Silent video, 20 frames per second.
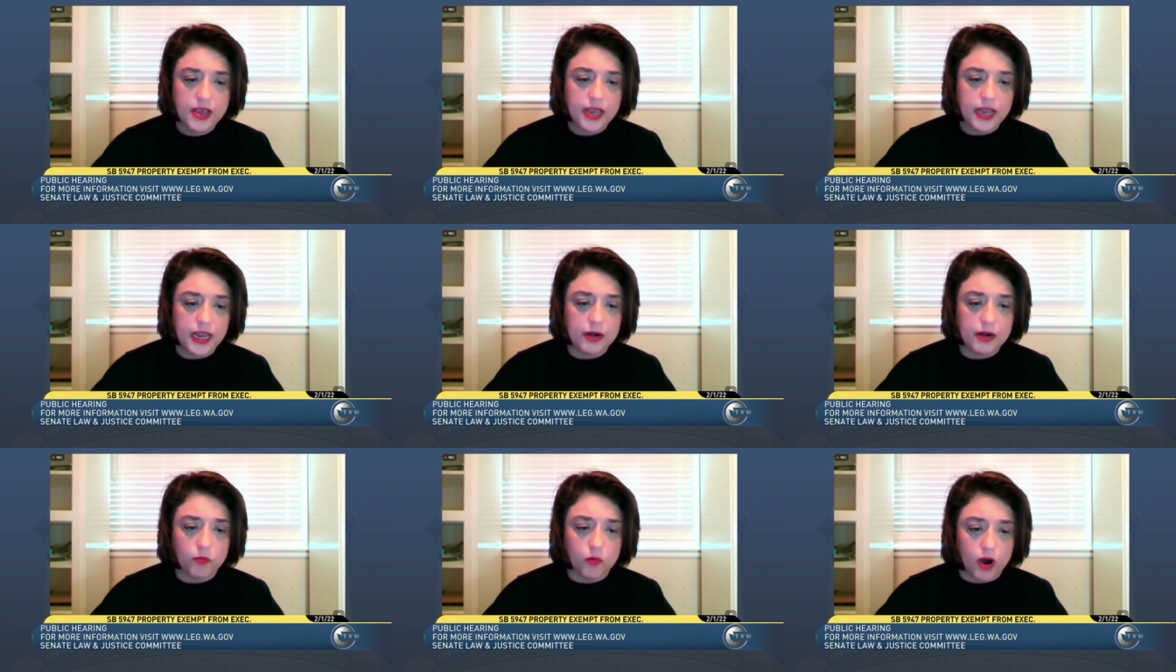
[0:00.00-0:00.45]

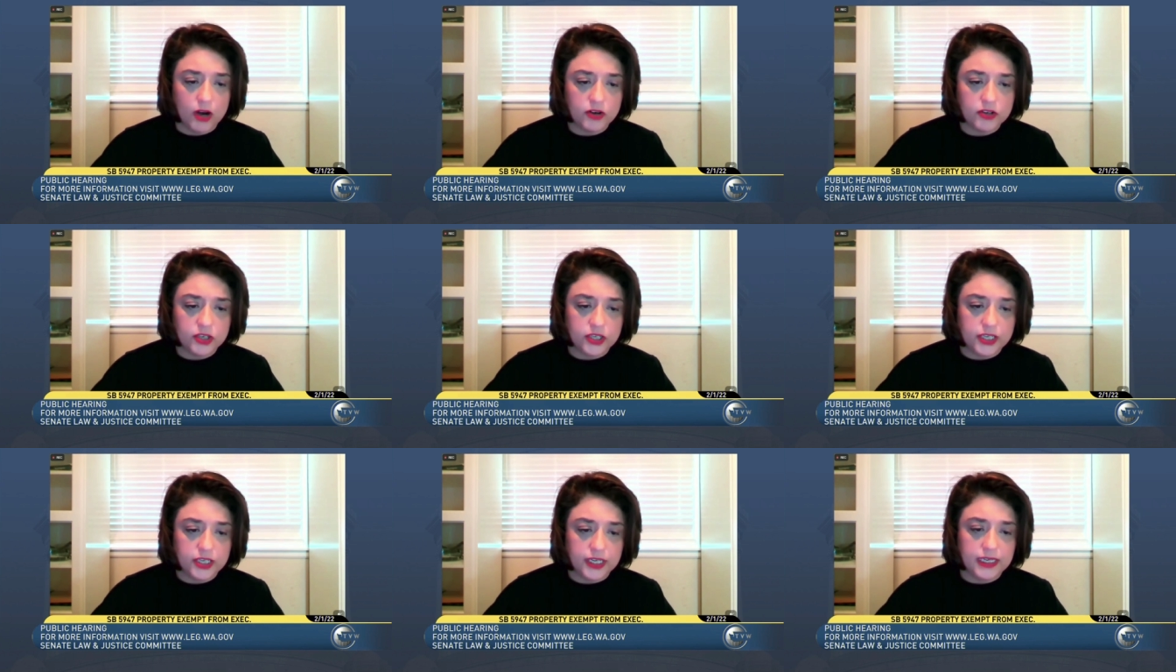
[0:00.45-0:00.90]
in
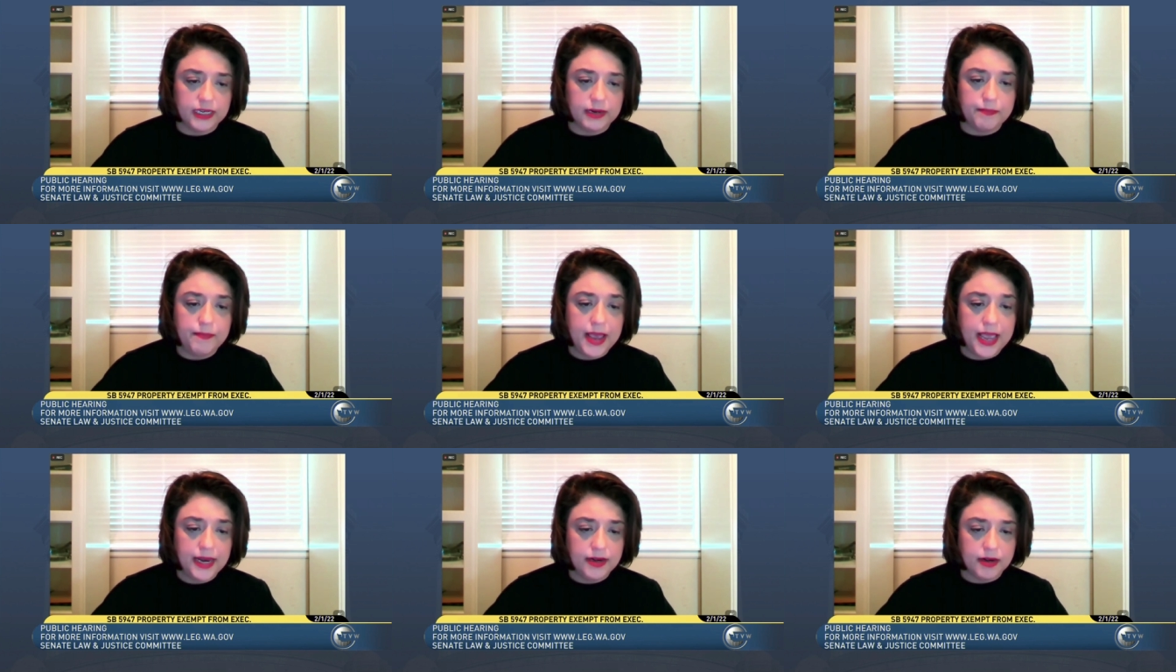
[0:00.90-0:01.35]
Washington
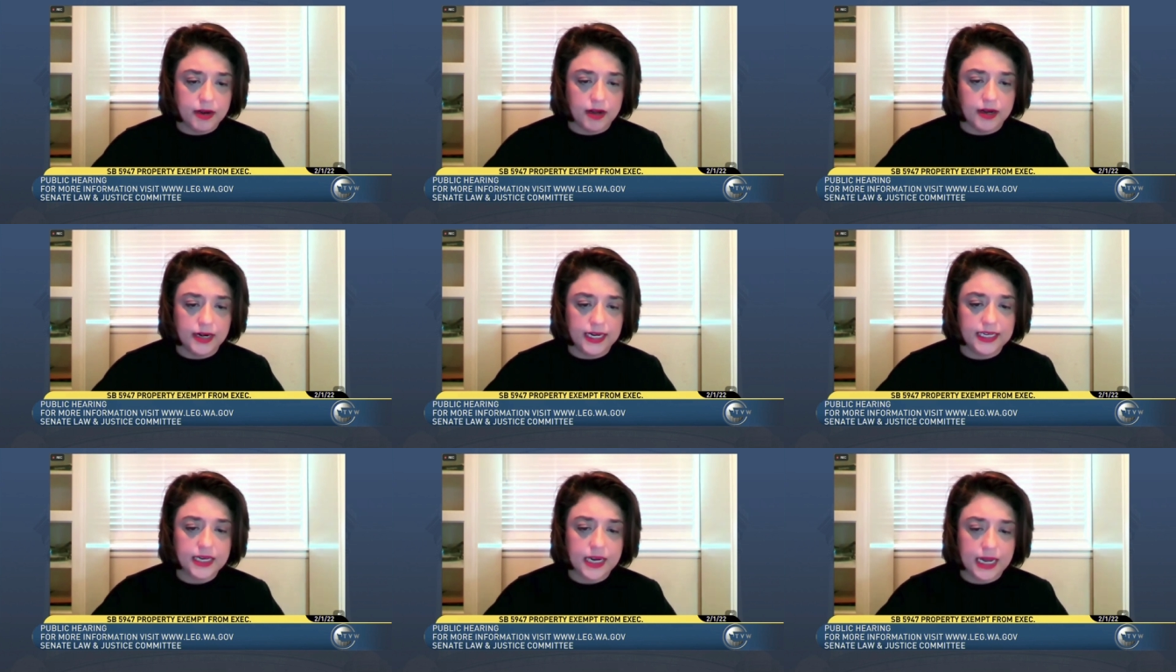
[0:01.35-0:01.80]
depend on
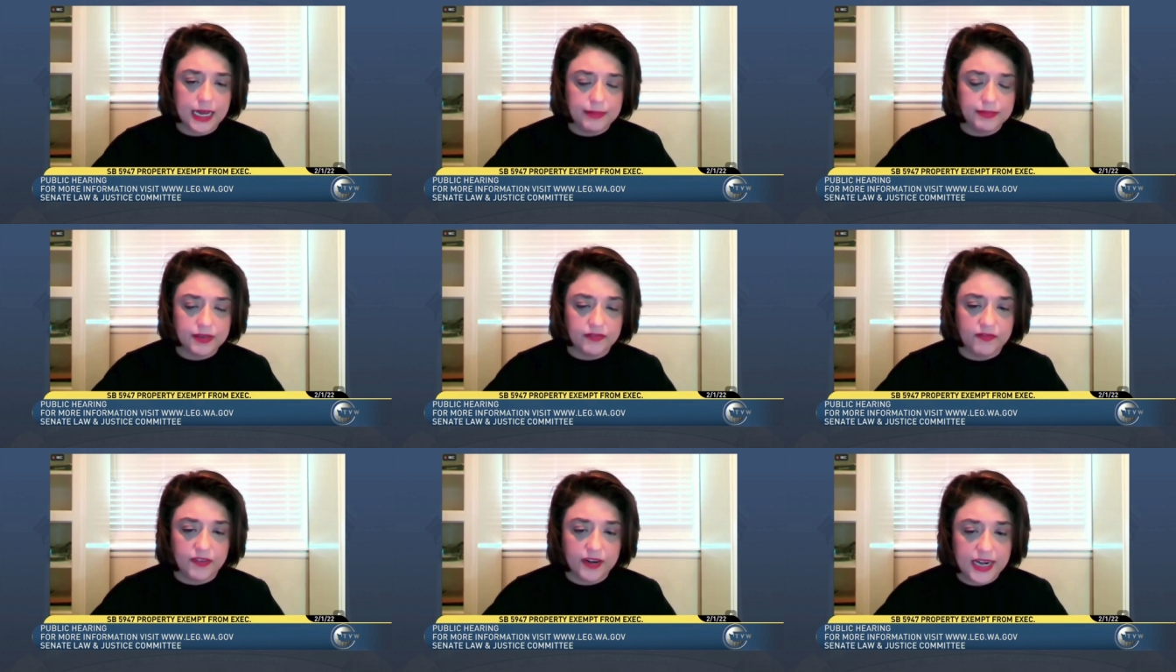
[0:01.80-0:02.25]
in times
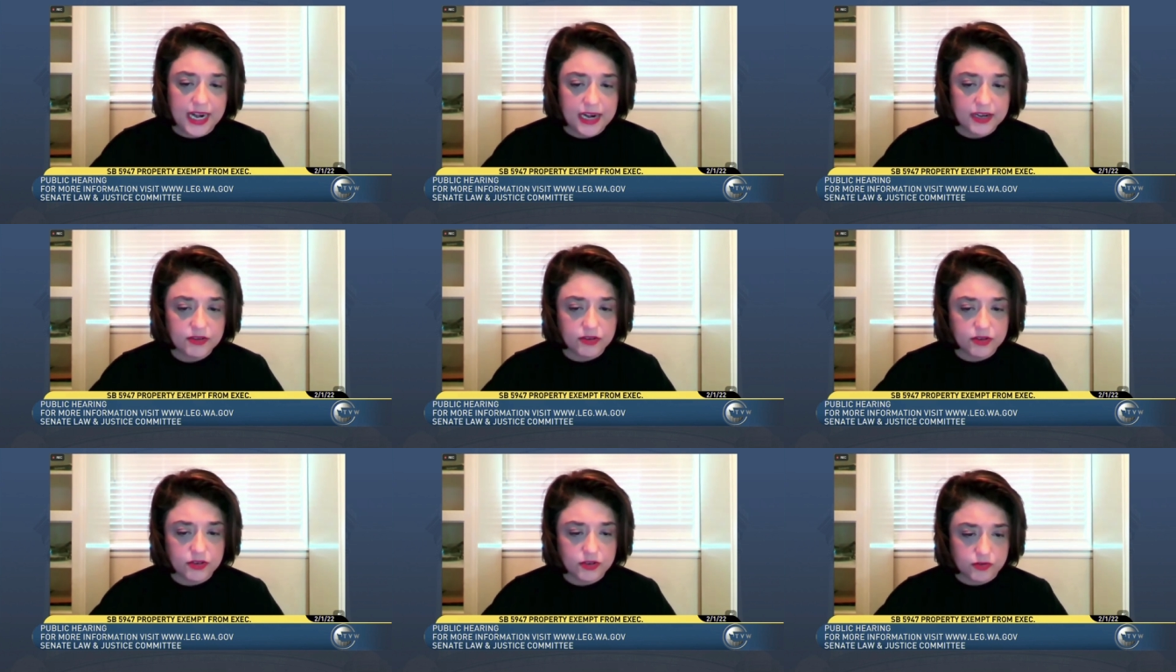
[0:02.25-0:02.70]
of
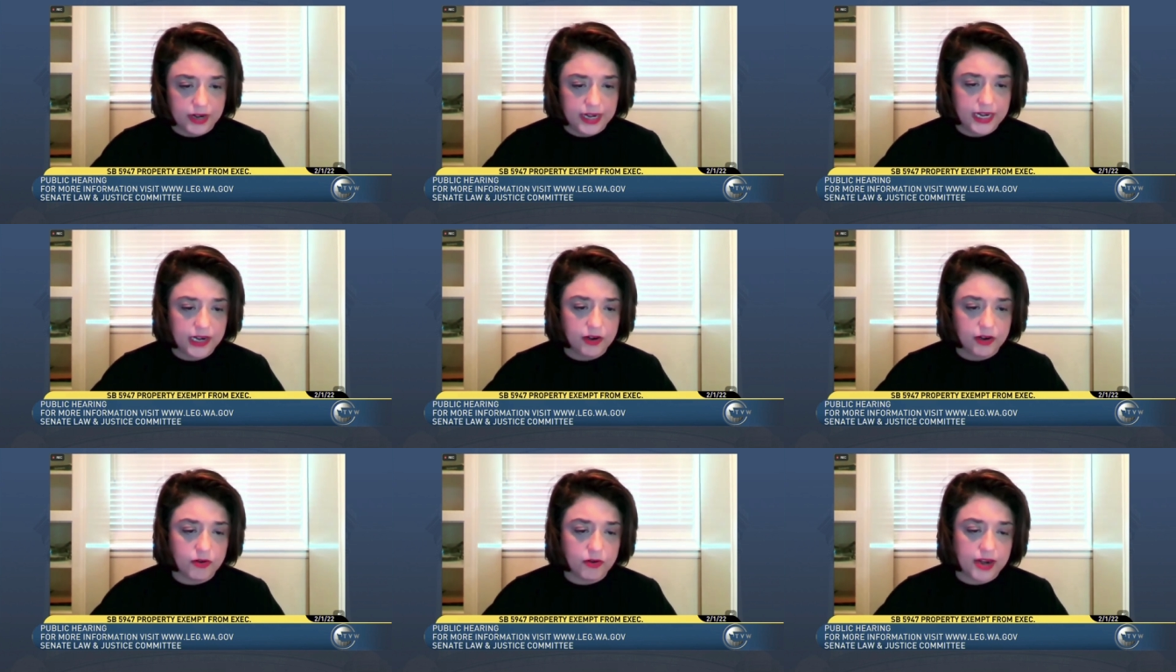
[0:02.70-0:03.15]
financial strain
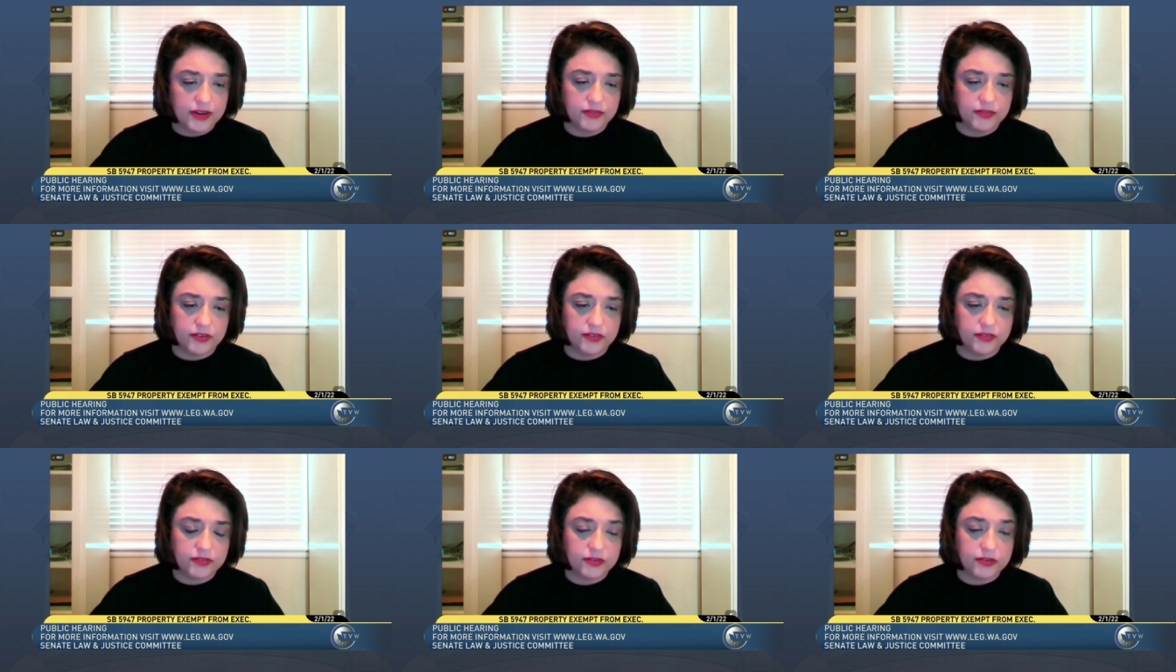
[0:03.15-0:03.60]
and
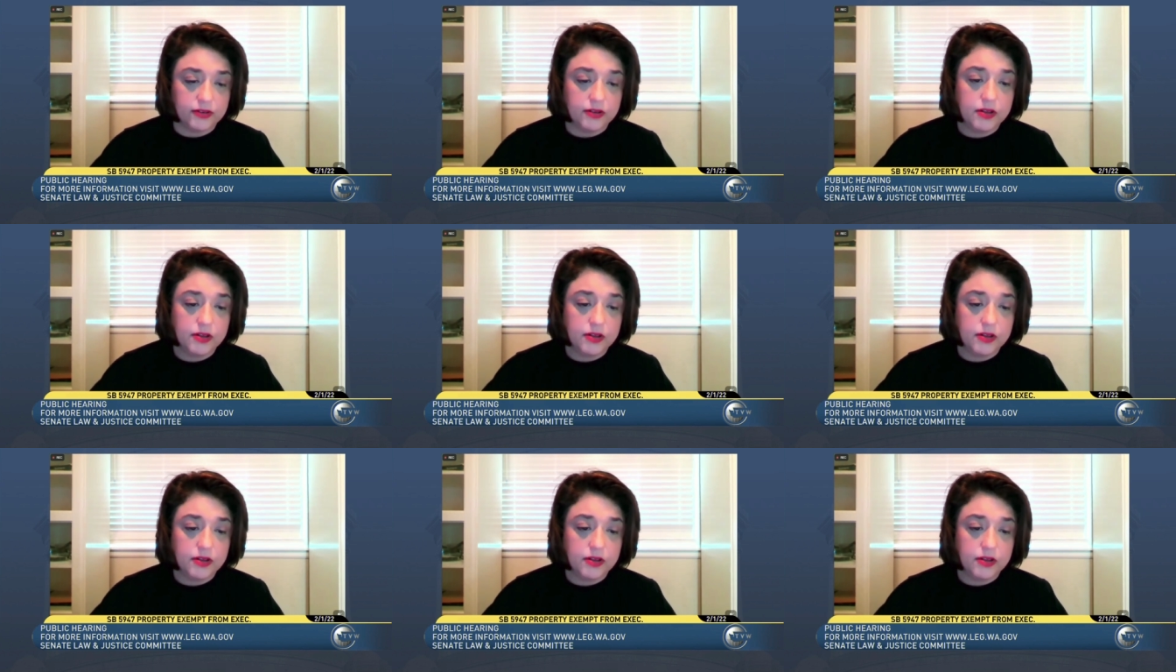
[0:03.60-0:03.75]
crisis.